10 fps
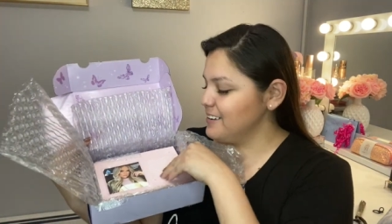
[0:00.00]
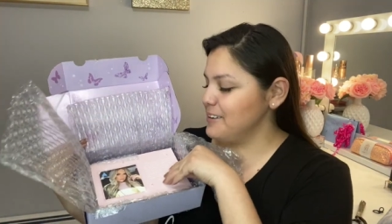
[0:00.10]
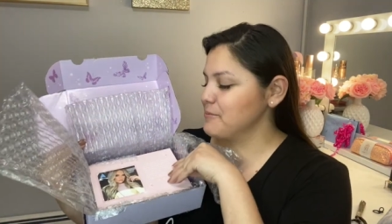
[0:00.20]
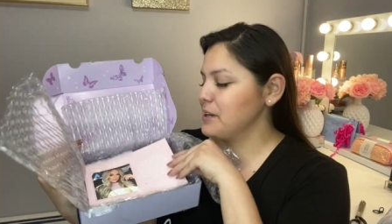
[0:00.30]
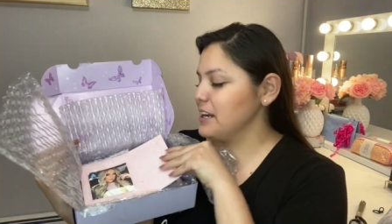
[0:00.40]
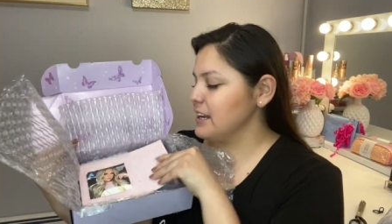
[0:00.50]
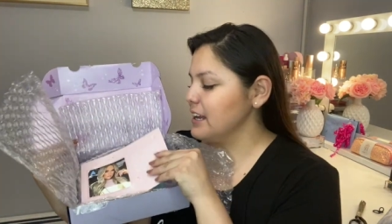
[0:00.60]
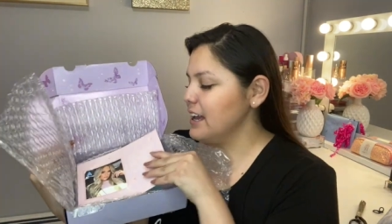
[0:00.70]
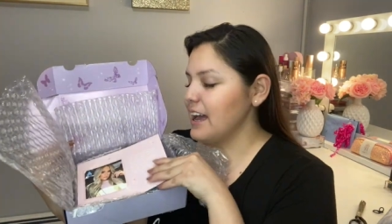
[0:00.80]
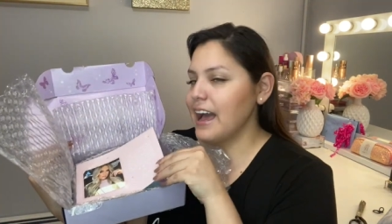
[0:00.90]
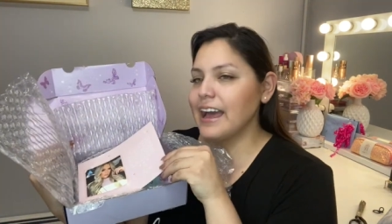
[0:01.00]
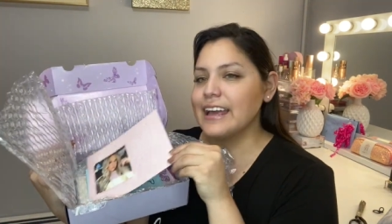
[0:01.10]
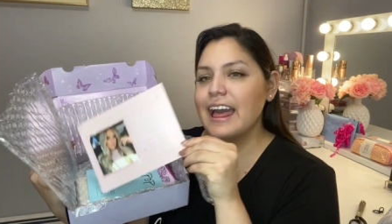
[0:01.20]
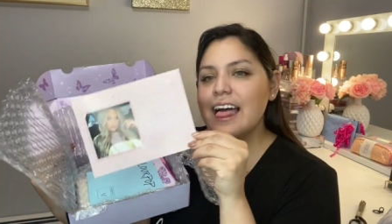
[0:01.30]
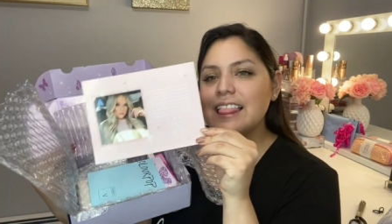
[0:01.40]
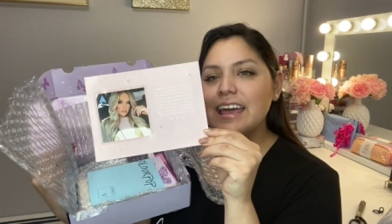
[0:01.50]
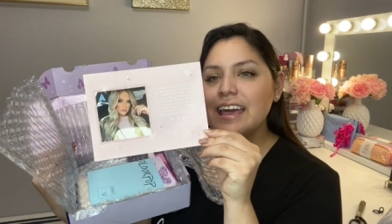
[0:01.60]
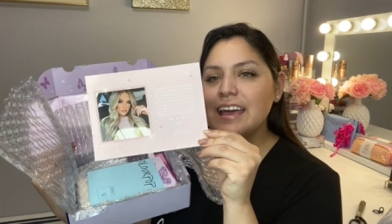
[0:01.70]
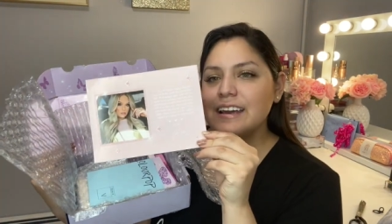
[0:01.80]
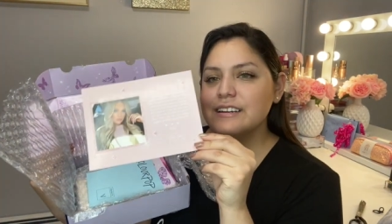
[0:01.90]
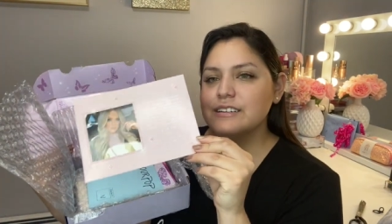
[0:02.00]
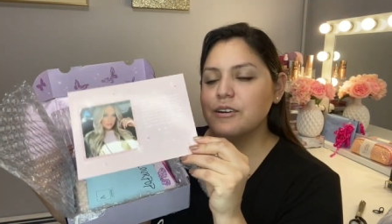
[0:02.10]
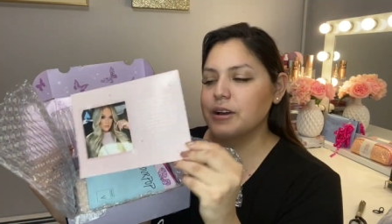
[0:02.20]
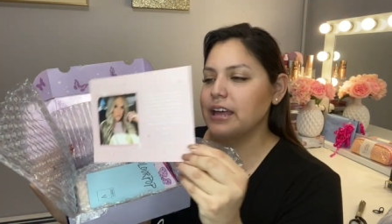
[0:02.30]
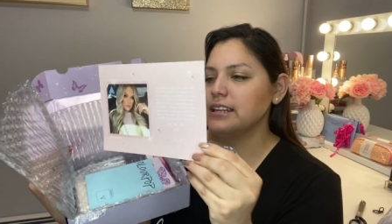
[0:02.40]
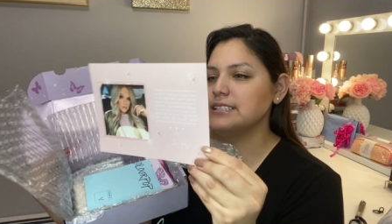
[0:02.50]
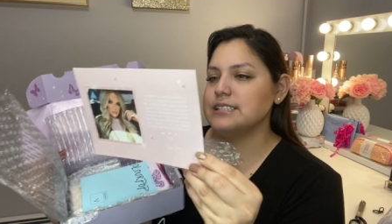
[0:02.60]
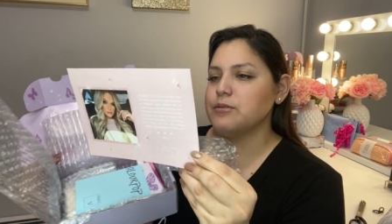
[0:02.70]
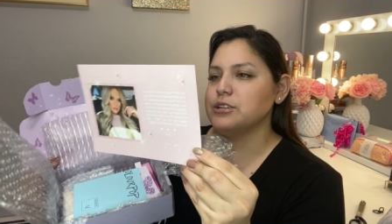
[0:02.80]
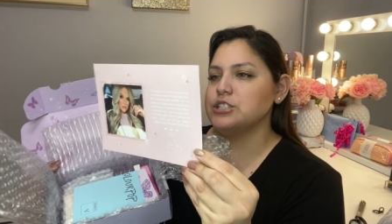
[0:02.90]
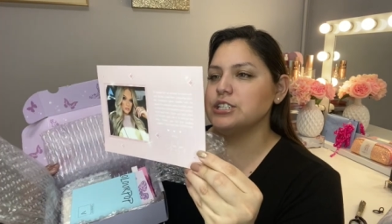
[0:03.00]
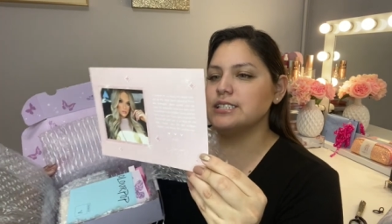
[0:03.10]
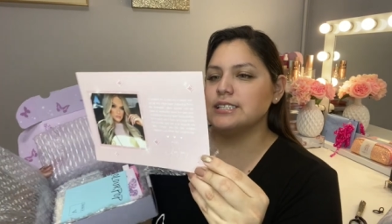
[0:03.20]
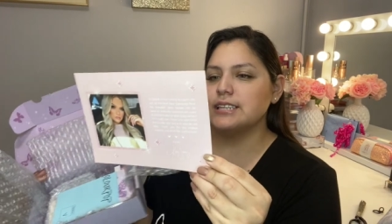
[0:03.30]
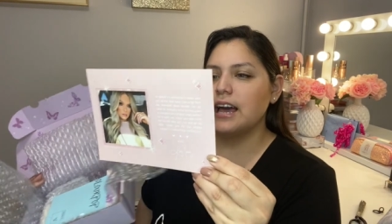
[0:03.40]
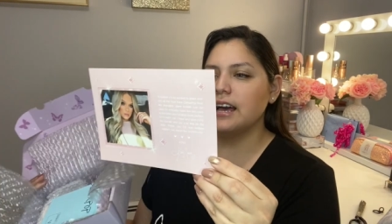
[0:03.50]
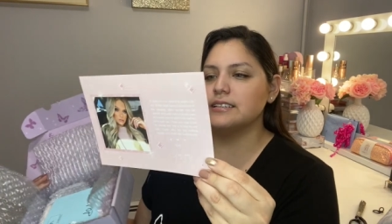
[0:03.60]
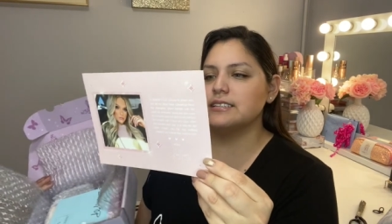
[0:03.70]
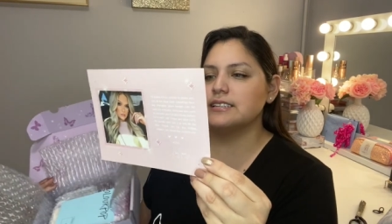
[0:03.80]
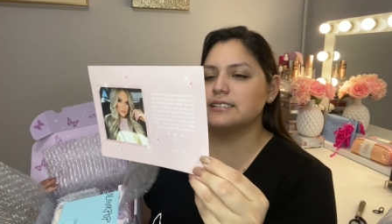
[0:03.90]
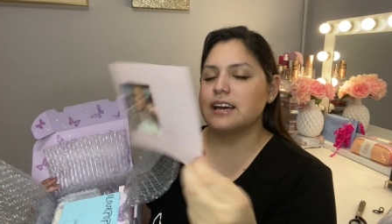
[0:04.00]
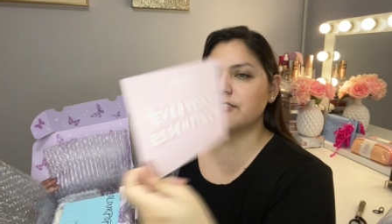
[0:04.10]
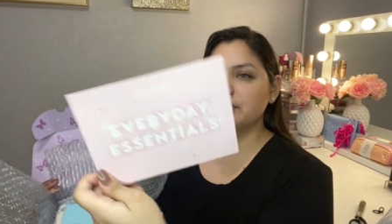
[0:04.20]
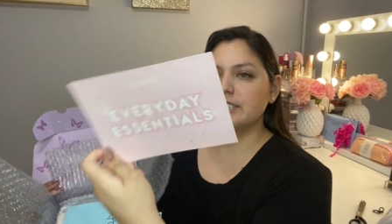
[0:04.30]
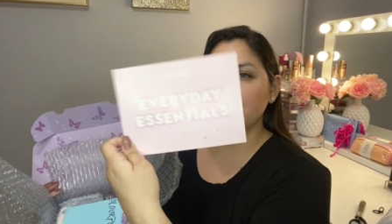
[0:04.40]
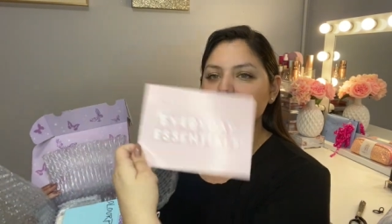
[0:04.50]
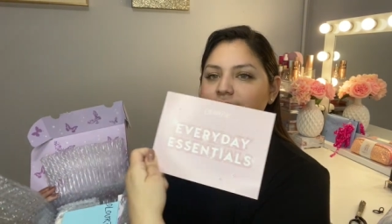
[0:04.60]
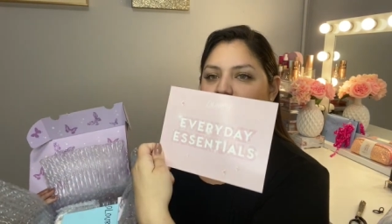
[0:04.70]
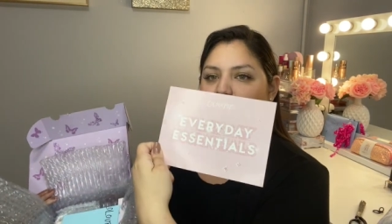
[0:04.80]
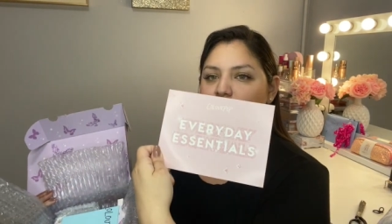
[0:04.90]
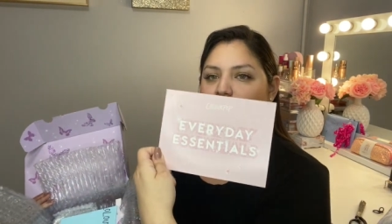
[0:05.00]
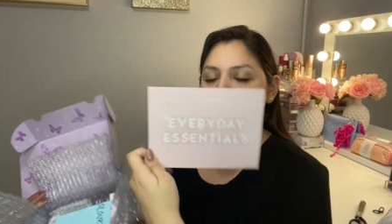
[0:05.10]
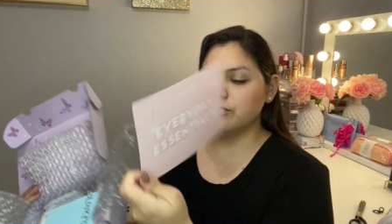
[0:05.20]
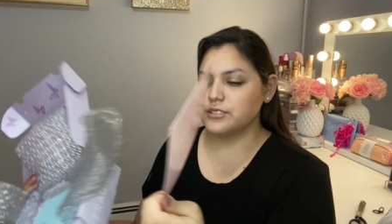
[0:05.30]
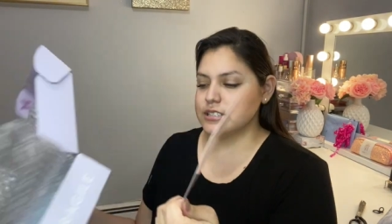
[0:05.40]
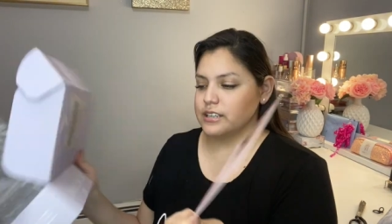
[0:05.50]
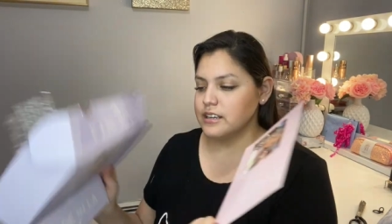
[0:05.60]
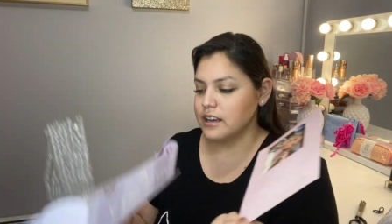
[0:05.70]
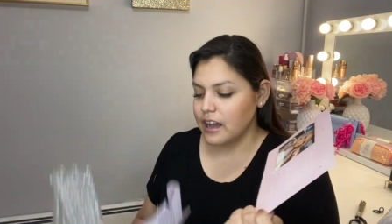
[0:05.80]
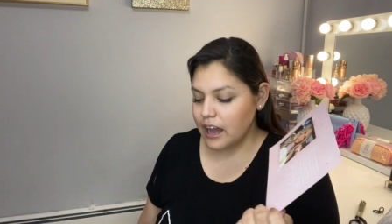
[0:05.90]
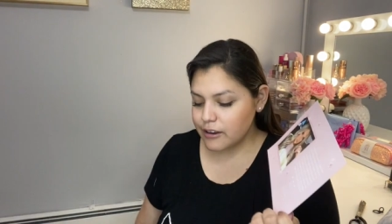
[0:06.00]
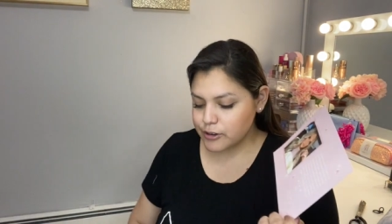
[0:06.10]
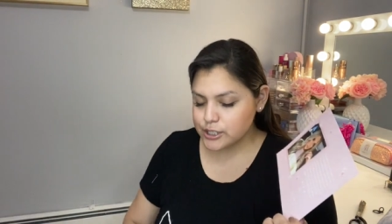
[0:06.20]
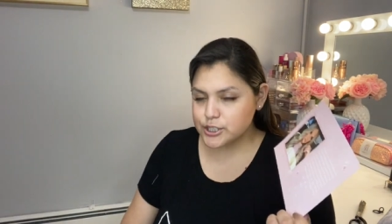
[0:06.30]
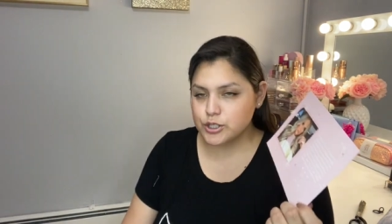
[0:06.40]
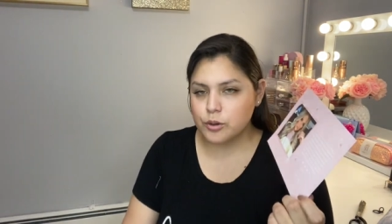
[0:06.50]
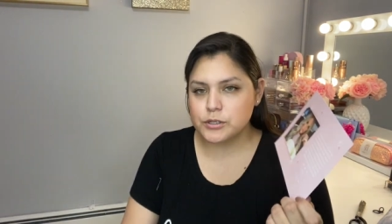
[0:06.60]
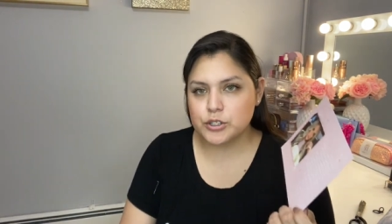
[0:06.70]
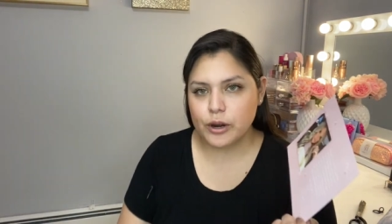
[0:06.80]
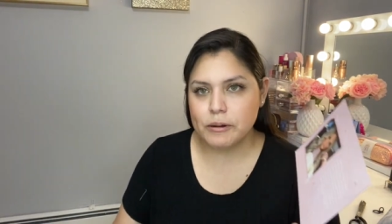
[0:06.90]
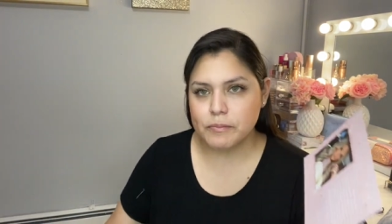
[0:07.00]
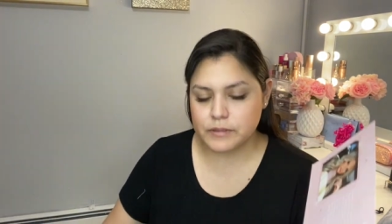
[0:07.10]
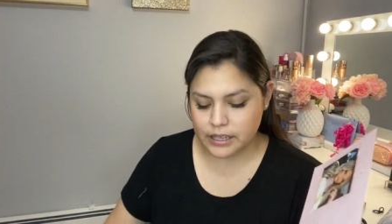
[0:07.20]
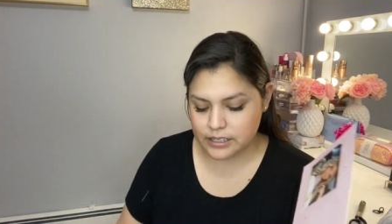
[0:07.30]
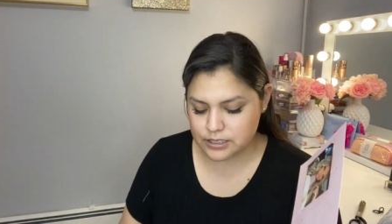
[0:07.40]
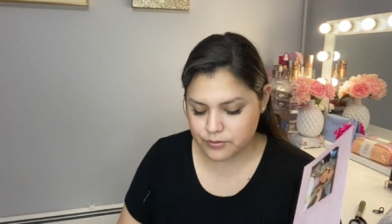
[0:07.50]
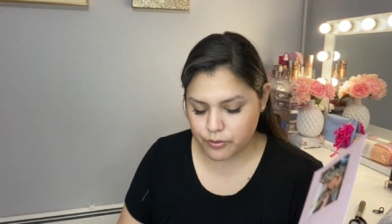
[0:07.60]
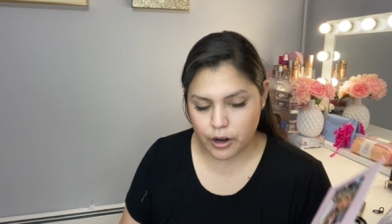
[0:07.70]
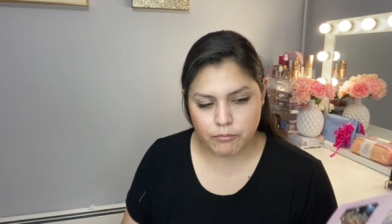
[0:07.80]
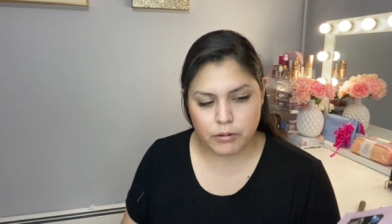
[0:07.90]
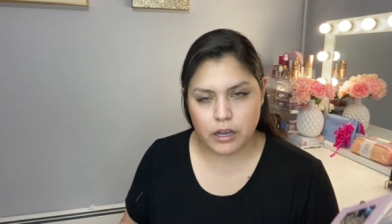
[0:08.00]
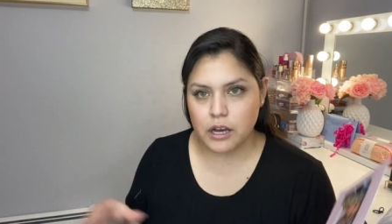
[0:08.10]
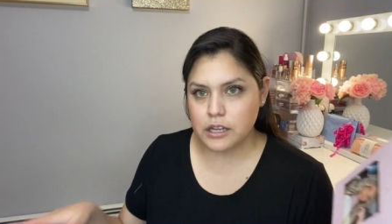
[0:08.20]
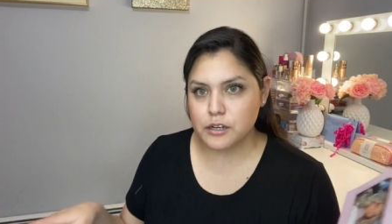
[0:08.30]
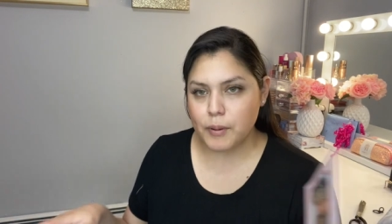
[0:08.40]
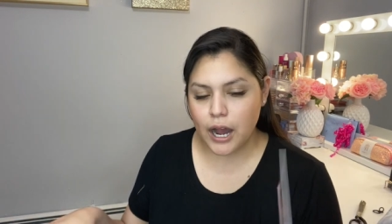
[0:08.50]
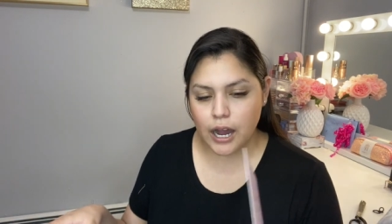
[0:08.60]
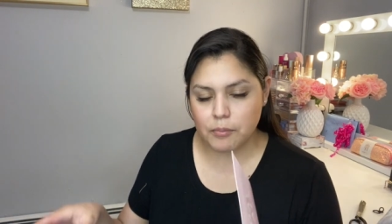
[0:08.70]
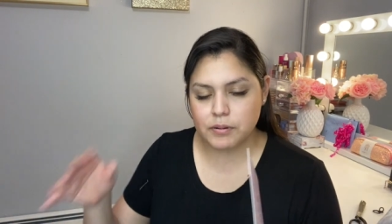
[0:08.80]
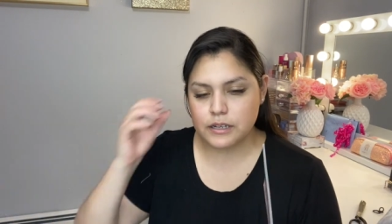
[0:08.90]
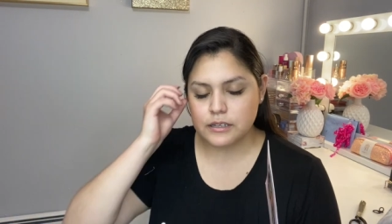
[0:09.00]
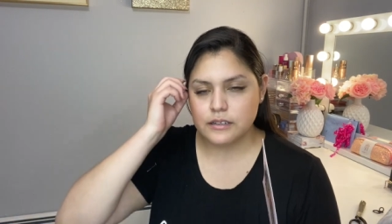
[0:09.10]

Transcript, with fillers: I'm kidding. Hi, Kelly. Okay, let's see what she says. It says everyday essentials. I've heard so much great things from ColourPop.